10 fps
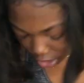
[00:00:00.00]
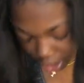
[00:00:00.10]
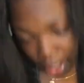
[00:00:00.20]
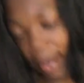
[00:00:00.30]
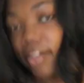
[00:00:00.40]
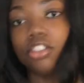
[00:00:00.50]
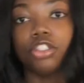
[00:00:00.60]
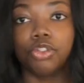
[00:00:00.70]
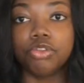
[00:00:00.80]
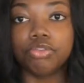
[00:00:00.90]
Yeah, it has
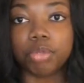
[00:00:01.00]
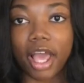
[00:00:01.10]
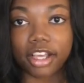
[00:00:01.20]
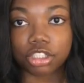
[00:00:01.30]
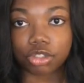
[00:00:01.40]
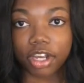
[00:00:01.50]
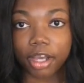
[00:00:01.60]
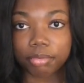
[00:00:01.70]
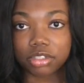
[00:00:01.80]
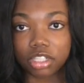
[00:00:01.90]
2 black
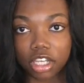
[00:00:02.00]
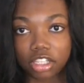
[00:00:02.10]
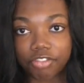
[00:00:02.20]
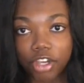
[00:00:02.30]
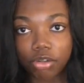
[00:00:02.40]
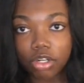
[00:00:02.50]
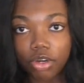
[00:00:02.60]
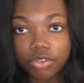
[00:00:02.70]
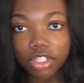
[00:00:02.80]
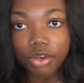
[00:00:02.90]
straps, and the Velcro
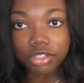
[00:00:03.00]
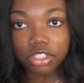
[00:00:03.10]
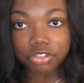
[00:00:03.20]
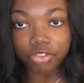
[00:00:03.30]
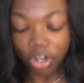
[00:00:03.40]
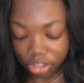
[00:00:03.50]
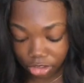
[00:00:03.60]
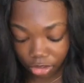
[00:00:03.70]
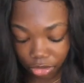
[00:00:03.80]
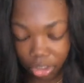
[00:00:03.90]
only goes this far.
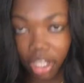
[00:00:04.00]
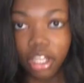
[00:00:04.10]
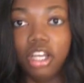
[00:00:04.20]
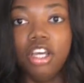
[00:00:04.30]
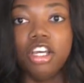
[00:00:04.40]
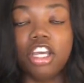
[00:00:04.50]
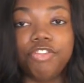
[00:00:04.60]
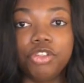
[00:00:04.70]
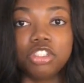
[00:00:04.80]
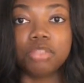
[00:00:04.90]
So you can't,
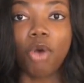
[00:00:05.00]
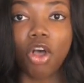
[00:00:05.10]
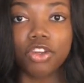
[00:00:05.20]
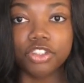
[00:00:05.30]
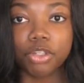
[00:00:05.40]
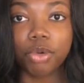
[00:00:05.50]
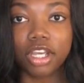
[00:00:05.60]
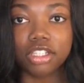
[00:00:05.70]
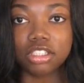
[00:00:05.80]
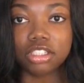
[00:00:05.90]
if you're smaller in the
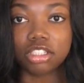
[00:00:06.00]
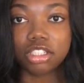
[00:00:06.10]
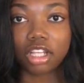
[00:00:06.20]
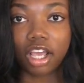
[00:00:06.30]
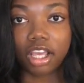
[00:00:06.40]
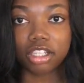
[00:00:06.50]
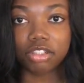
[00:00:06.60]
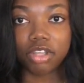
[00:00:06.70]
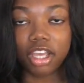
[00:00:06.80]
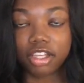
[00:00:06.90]
waist, like,
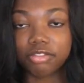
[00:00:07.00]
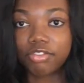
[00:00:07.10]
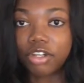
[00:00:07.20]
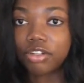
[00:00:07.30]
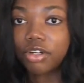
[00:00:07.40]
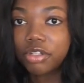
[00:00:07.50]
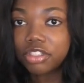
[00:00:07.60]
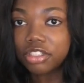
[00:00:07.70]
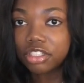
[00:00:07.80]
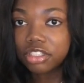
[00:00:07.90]
you can't Velcro it
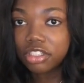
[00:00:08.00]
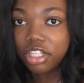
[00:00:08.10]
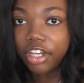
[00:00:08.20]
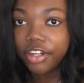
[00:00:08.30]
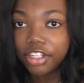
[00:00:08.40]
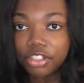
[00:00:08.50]
to this area.